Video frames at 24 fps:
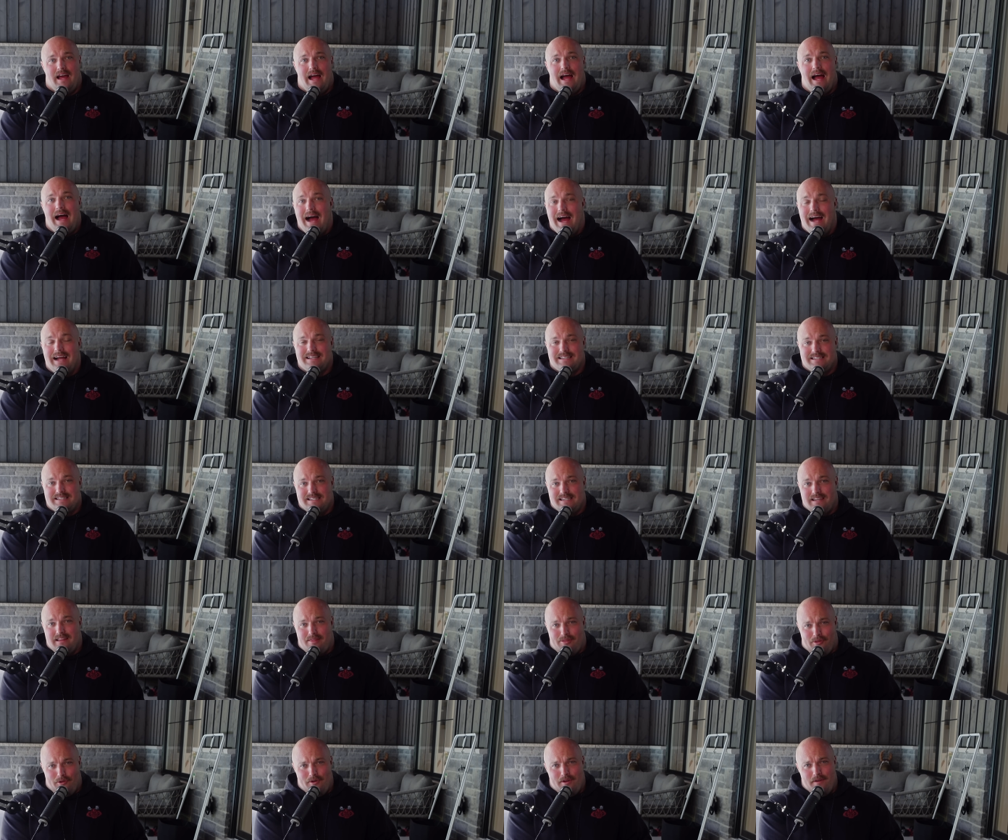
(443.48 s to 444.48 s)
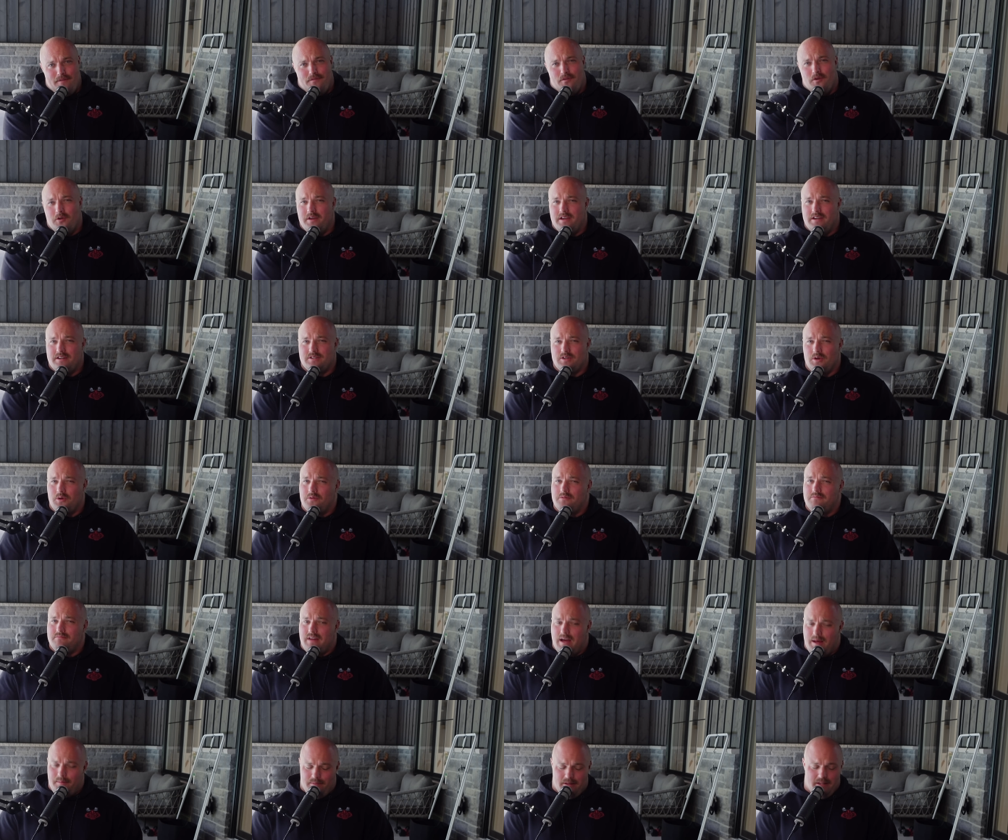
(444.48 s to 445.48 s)
at 34 years old,
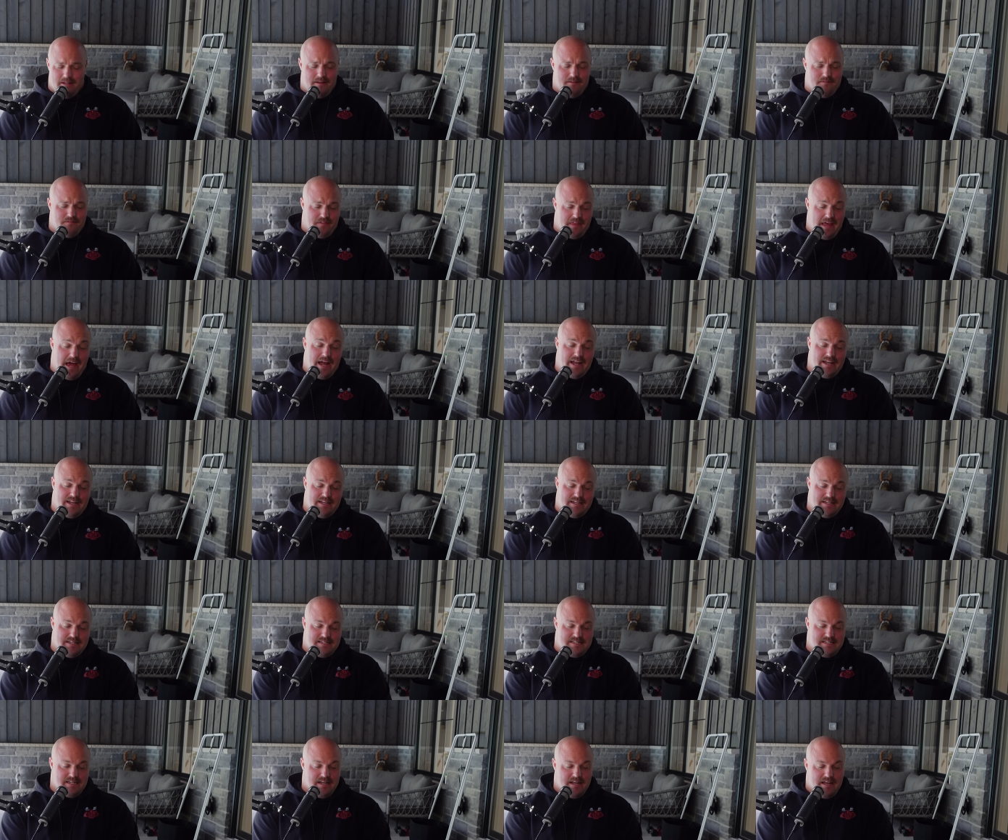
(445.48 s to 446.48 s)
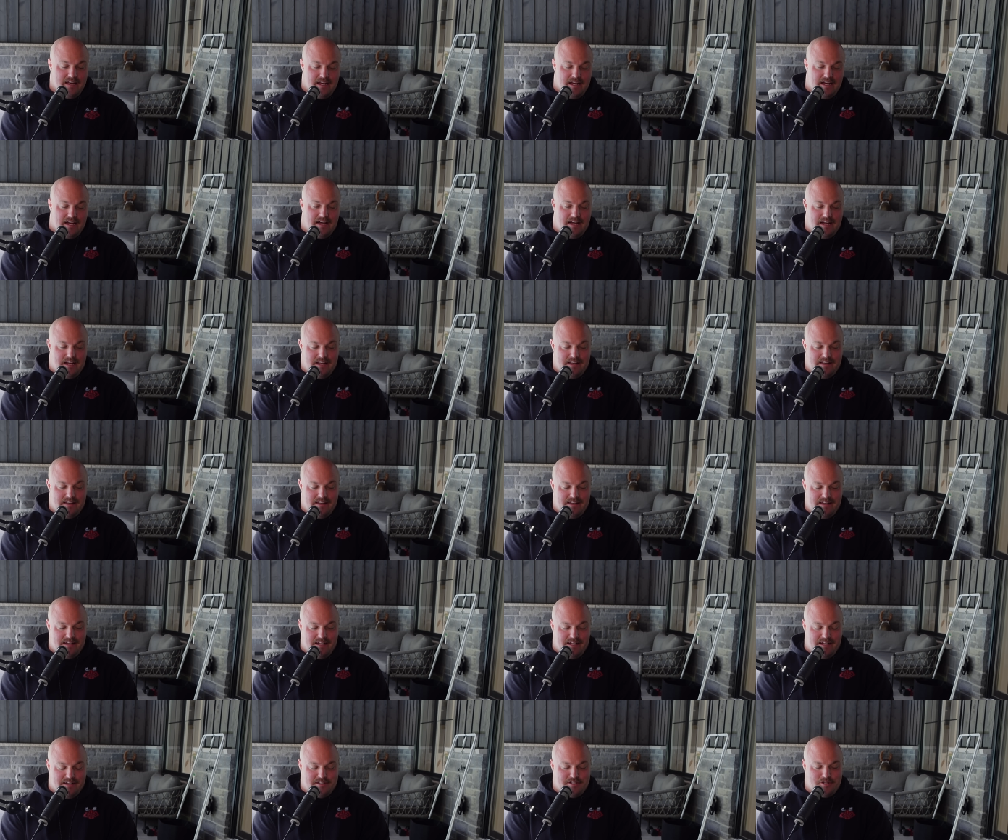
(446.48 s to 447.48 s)
I believe that is uh,
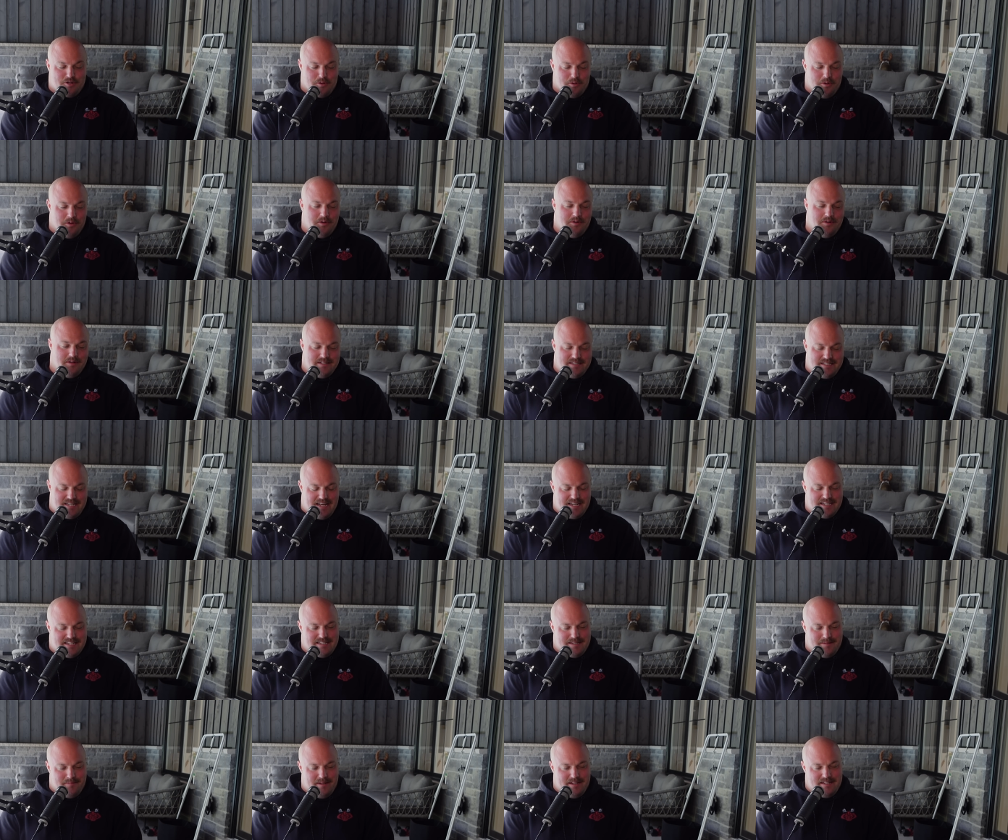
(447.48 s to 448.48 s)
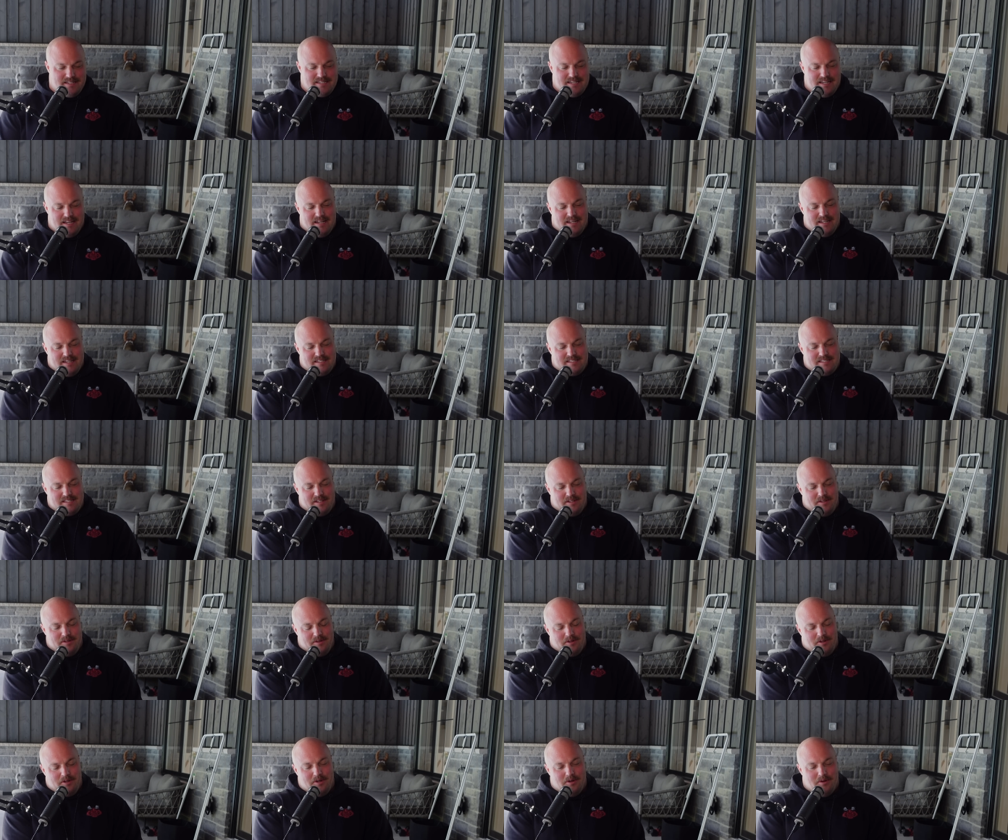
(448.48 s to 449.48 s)
a true testament
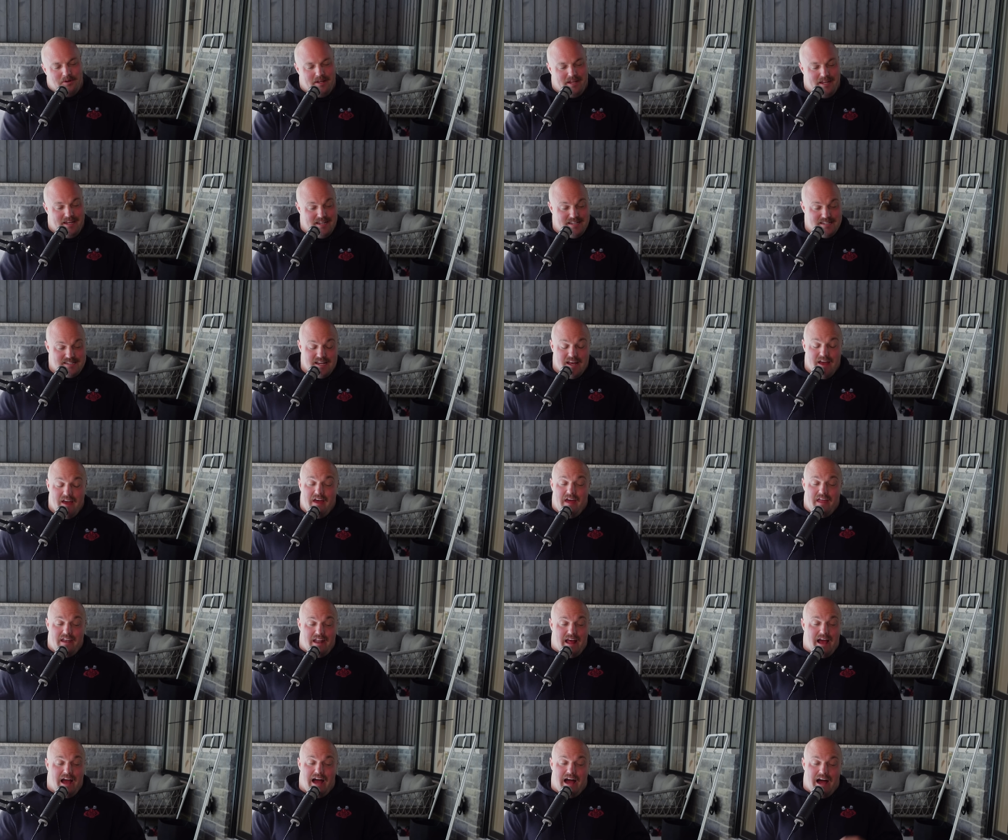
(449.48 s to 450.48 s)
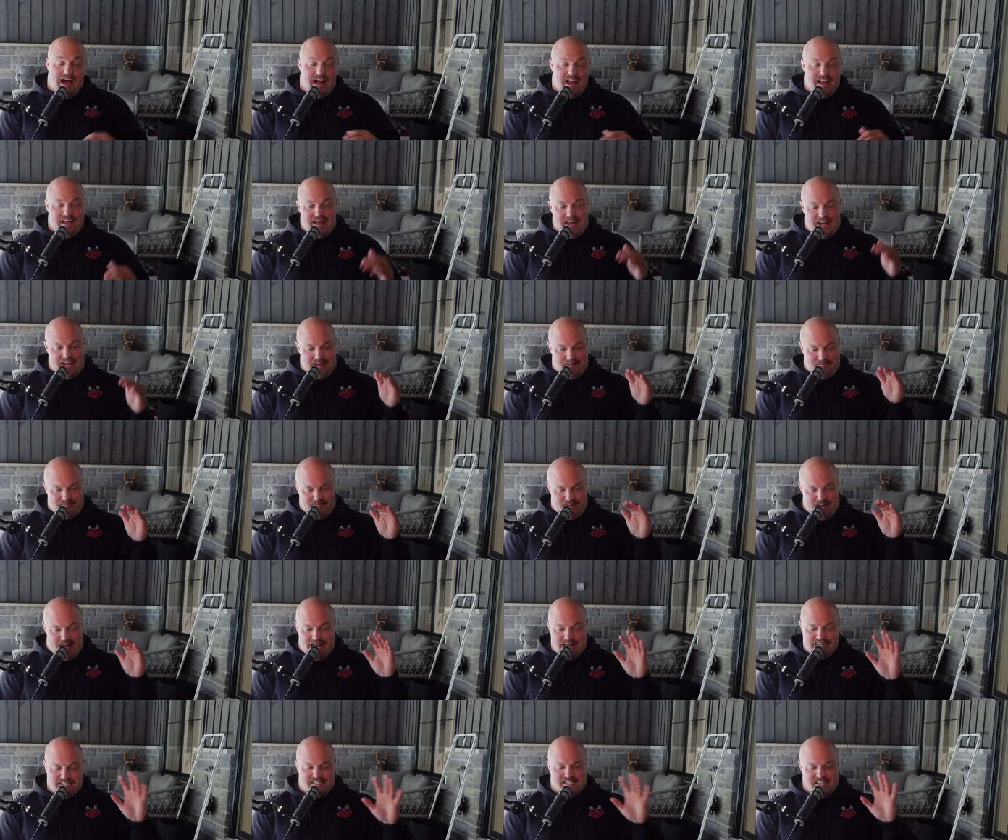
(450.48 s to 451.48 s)
to who he is. Now, I am
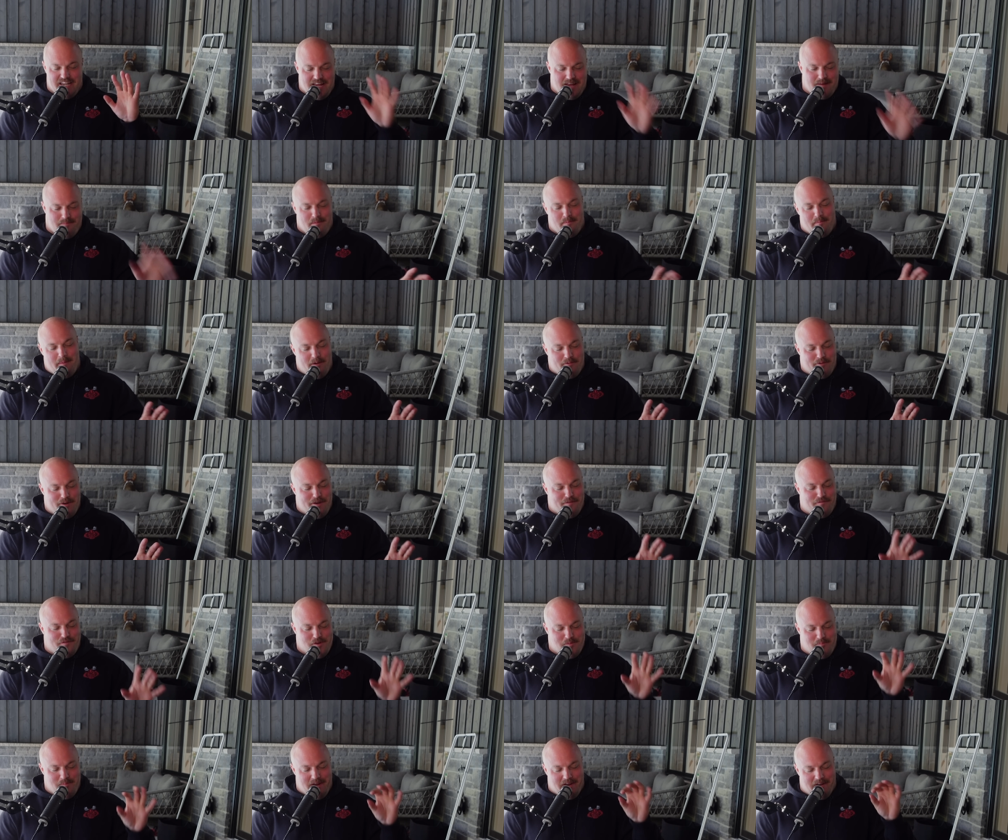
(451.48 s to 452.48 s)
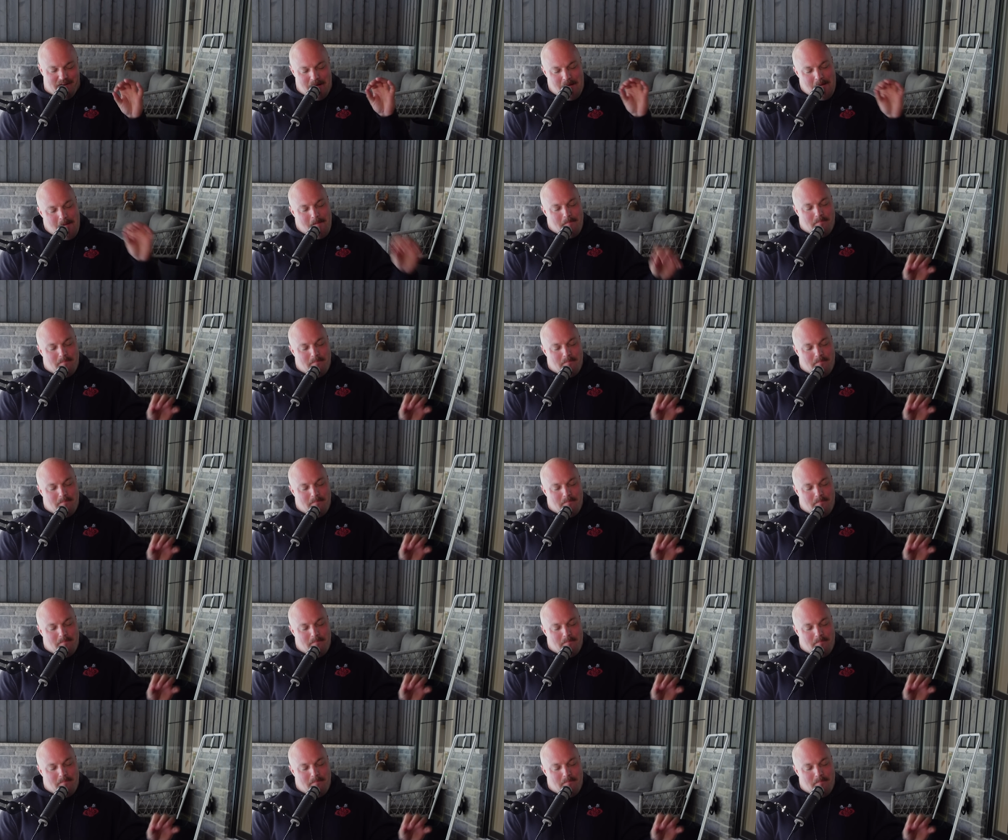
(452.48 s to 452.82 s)
I see him in my rearview mirror.